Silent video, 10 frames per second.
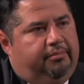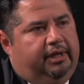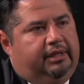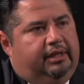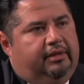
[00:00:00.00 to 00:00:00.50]

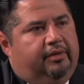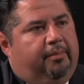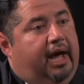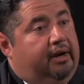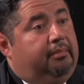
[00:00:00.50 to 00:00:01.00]
But the
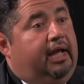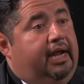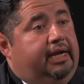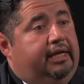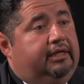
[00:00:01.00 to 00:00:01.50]
bottom
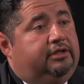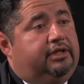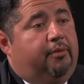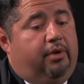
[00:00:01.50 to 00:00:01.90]
line is that